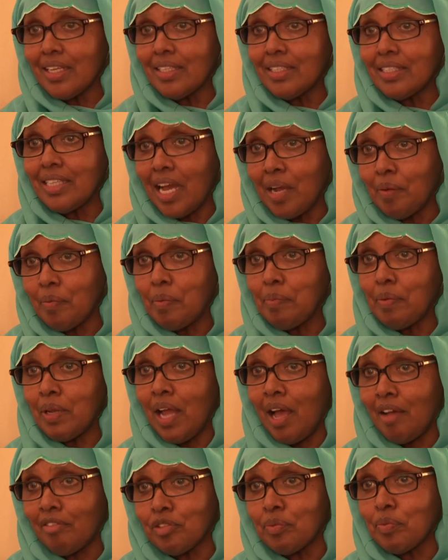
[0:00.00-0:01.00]
The young people
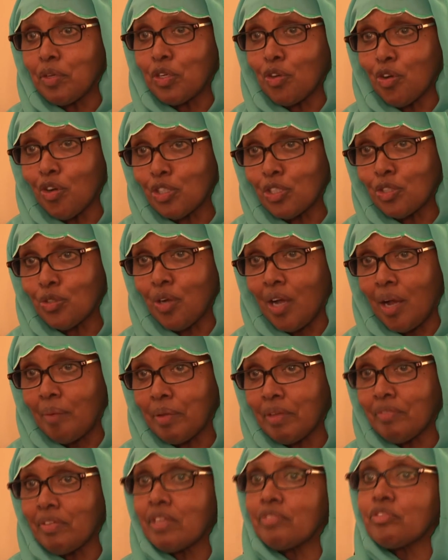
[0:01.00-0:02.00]
have to be encouraged to come,
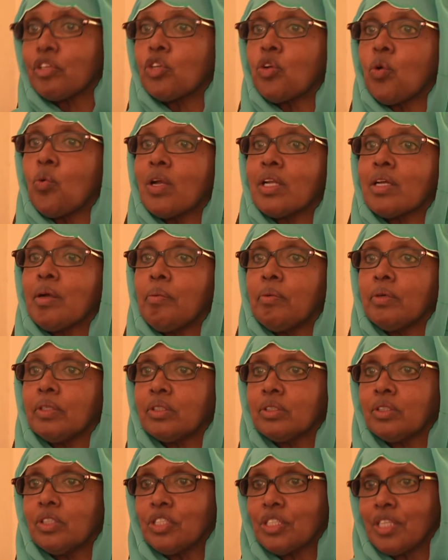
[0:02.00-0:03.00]
even if they don't want
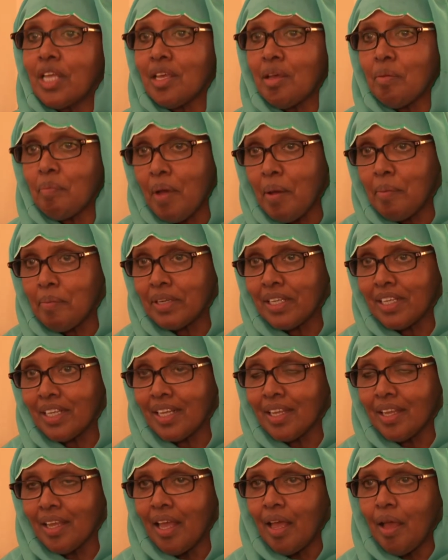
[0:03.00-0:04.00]
to stay here
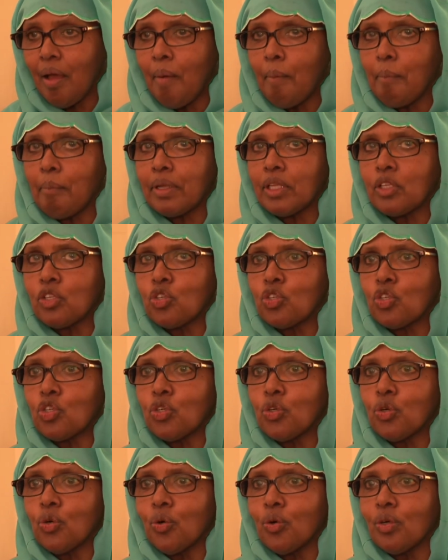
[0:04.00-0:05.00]
permanently, but
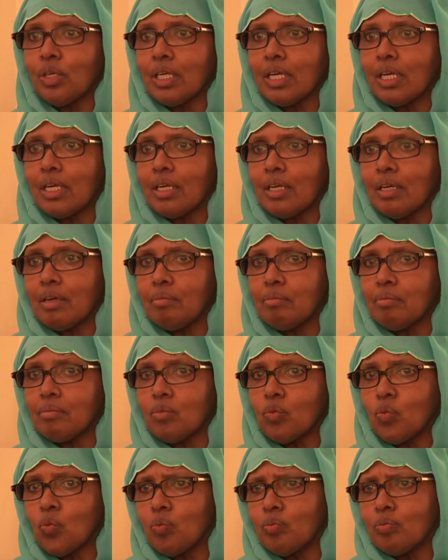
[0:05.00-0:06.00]
to
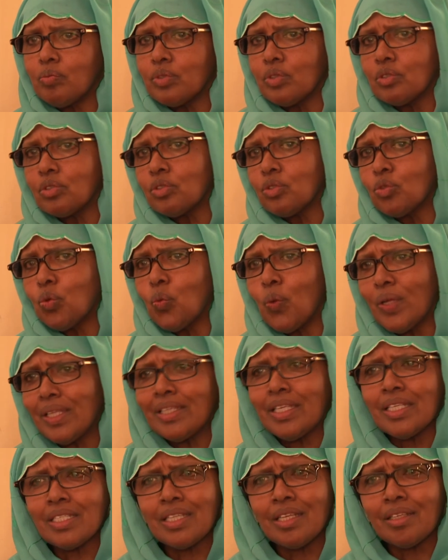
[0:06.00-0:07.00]

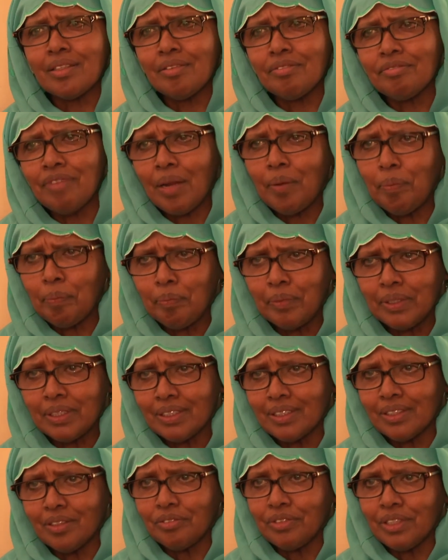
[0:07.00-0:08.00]
witness the
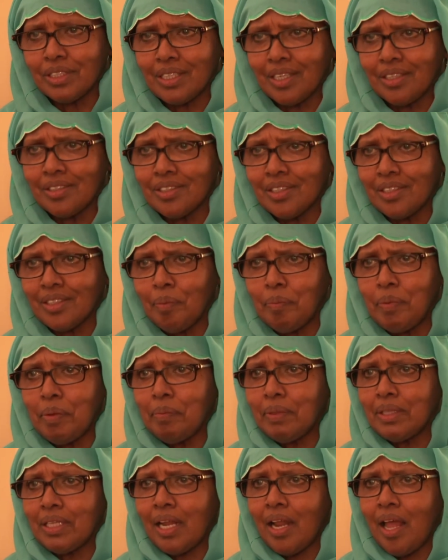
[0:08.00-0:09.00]
development of this country. The
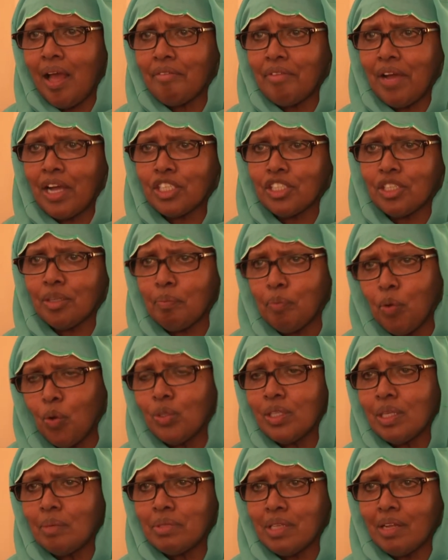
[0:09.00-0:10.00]
people that have actually
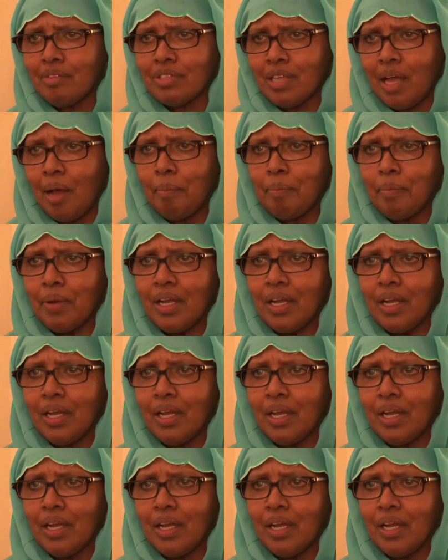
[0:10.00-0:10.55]
pulled themselves up